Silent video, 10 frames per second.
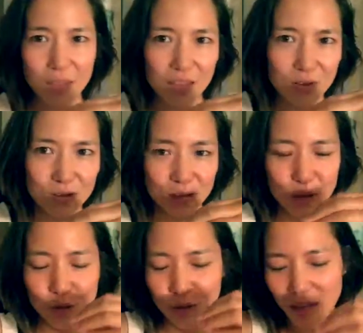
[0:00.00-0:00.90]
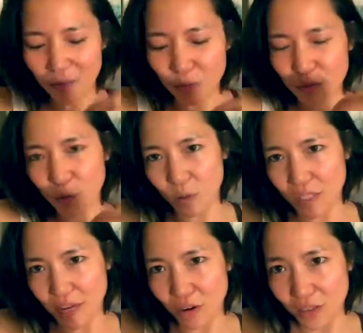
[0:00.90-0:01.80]
Like there's like you like move forward
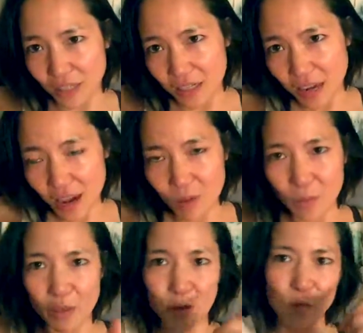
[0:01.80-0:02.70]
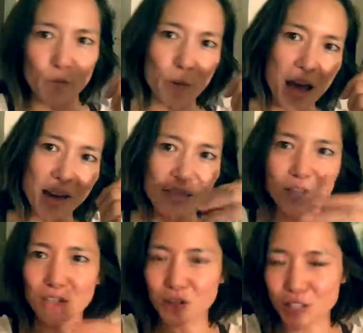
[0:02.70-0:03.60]
10 yards at a time and then you move back and
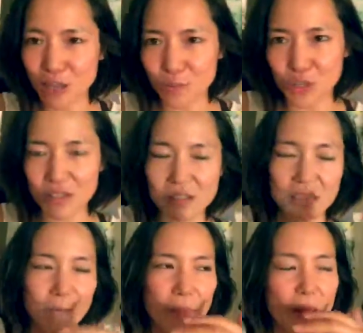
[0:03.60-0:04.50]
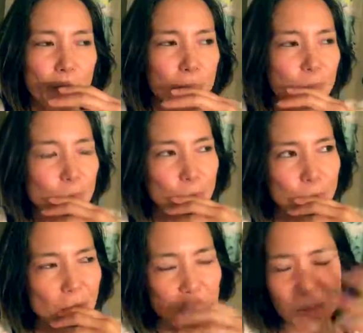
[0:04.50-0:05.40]
there's interceptions. And
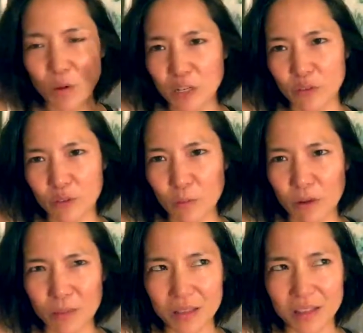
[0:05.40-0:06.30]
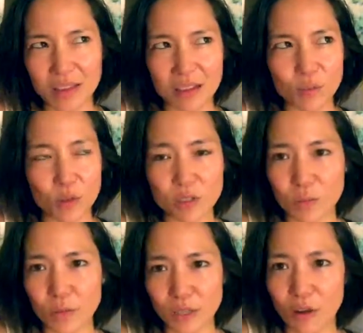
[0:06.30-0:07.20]
I remember watching football and being like, God, the whistle
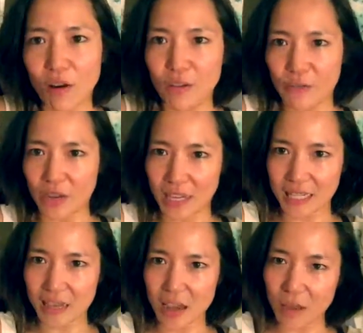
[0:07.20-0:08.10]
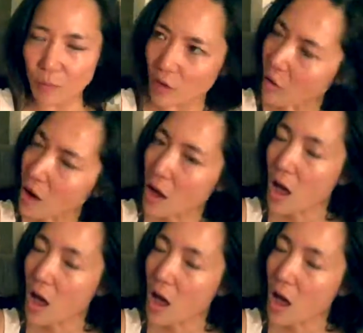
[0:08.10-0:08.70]
blows like all the fucking time, you know?